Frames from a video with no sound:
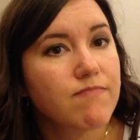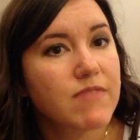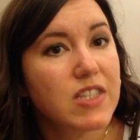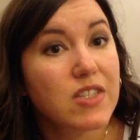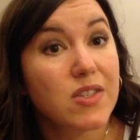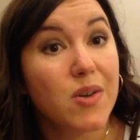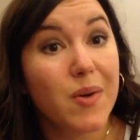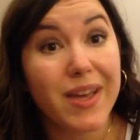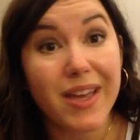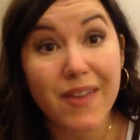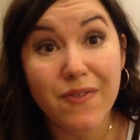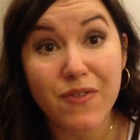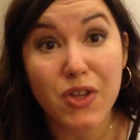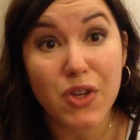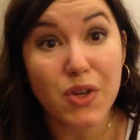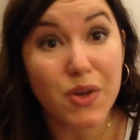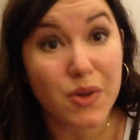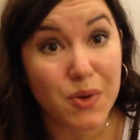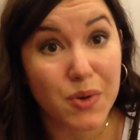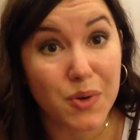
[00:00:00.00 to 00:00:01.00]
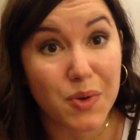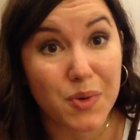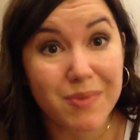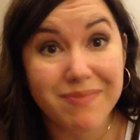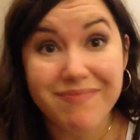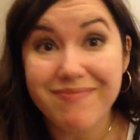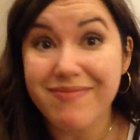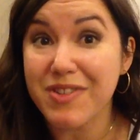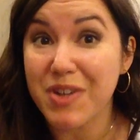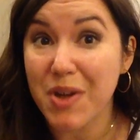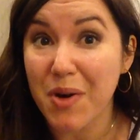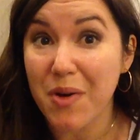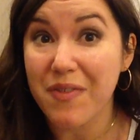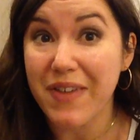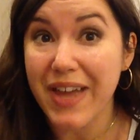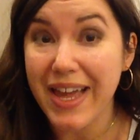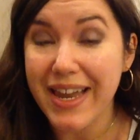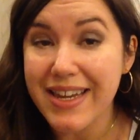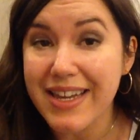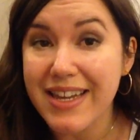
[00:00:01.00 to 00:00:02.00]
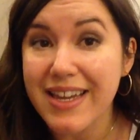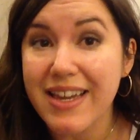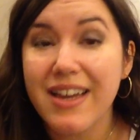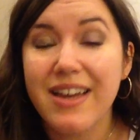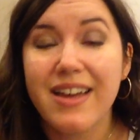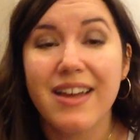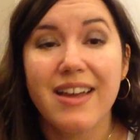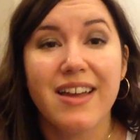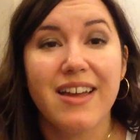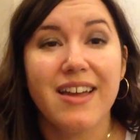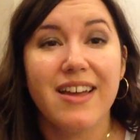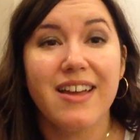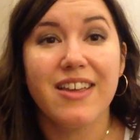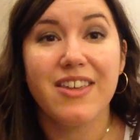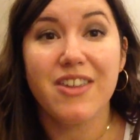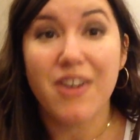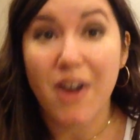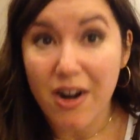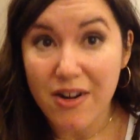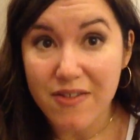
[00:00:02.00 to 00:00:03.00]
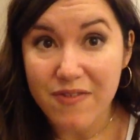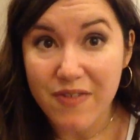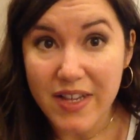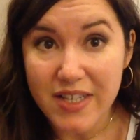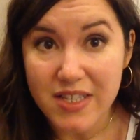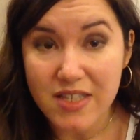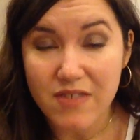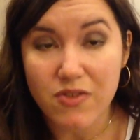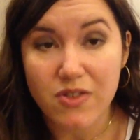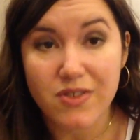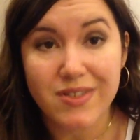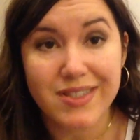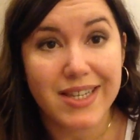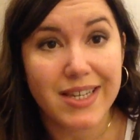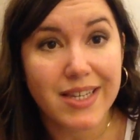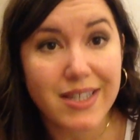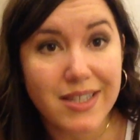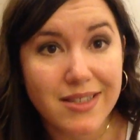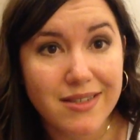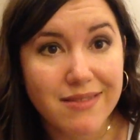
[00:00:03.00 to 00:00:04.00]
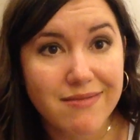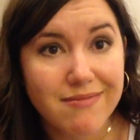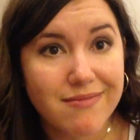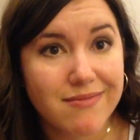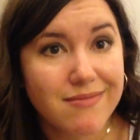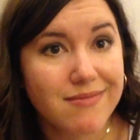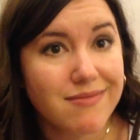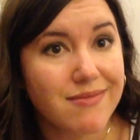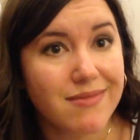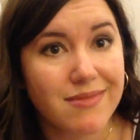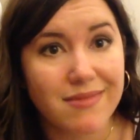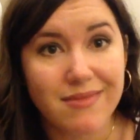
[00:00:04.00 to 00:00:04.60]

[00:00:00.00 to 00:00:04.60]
So if you know of any yarn festivals in